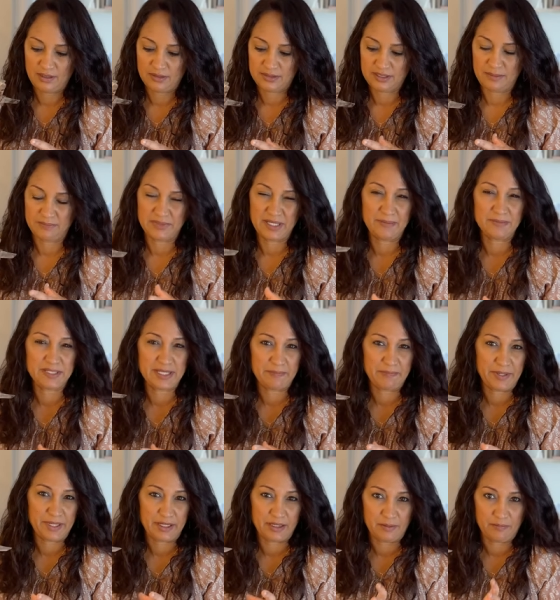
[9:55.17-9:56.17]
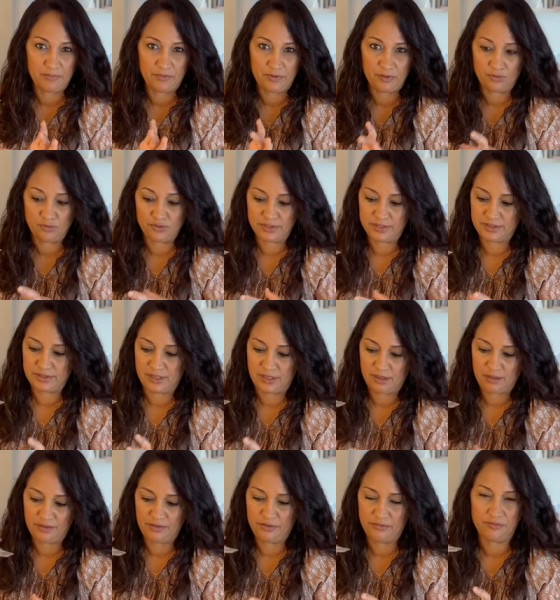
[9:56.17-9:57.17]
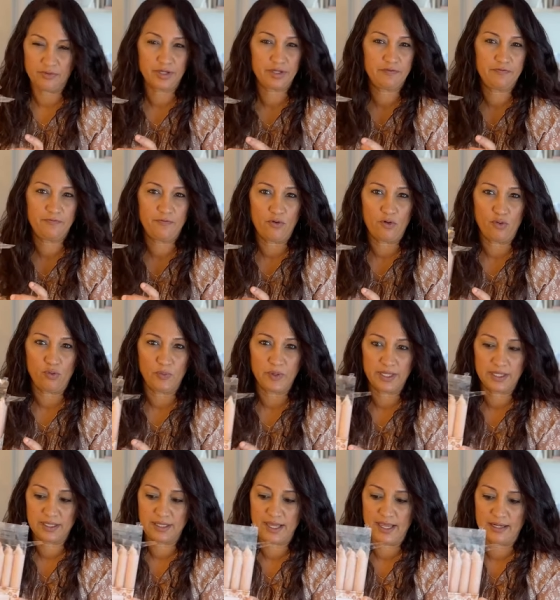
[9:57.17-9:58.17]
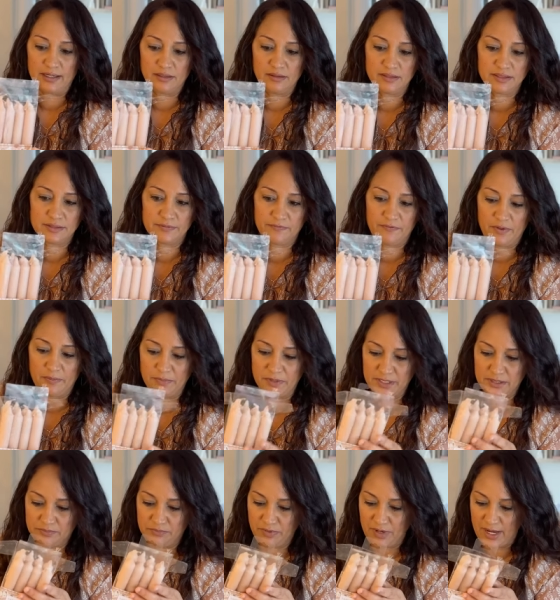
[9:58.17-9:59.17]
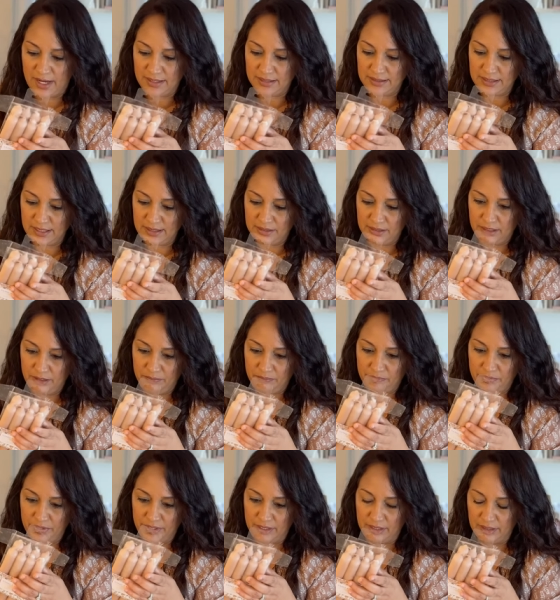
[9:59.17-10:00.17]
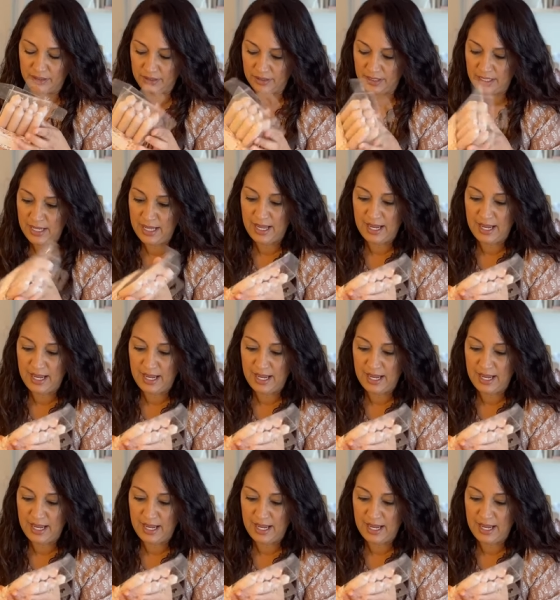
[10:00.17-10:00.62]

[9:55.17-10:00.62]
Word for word: Sometimes I pick up those 3-4 wick candles from this brand and they're pretty good.